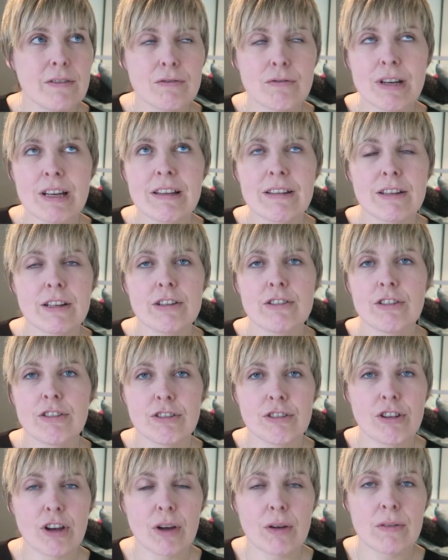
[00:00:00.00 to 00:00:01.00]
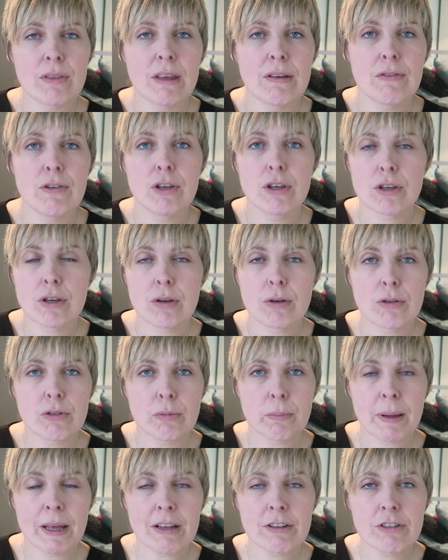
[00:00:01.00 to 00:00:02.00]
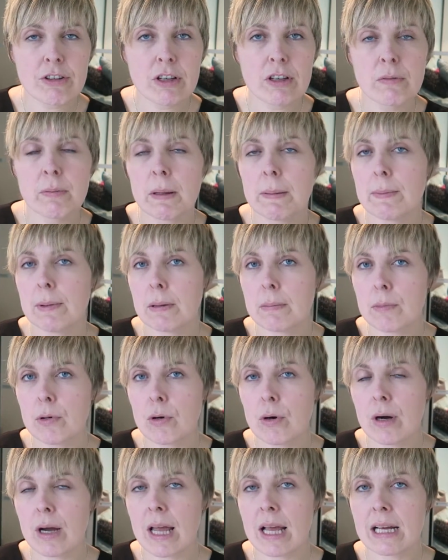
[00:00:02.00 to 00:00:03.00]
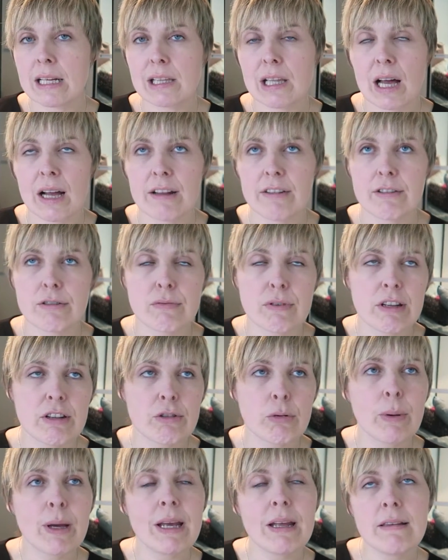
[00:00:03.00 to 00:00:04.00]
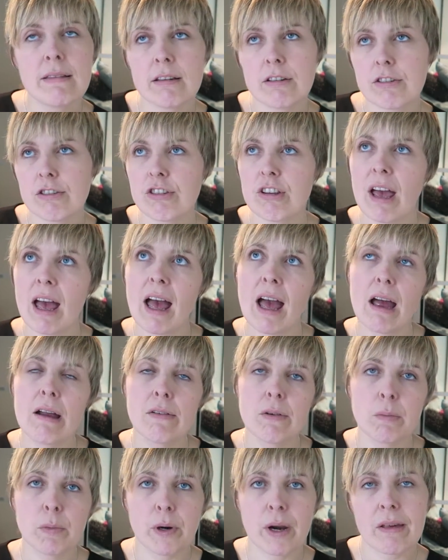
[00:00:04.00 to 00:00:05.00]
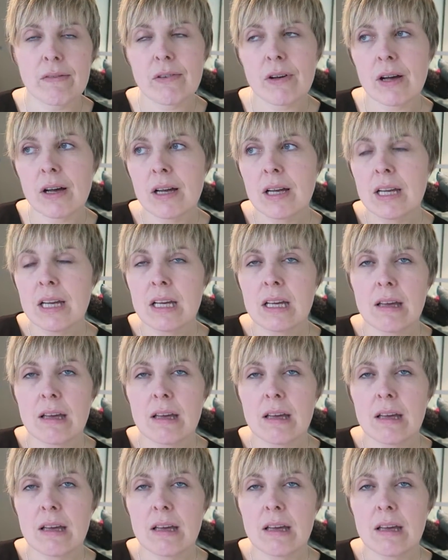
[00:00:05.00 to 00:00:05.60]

research has shown that if you use pictures, people are more inclined to retweet and share and whatever.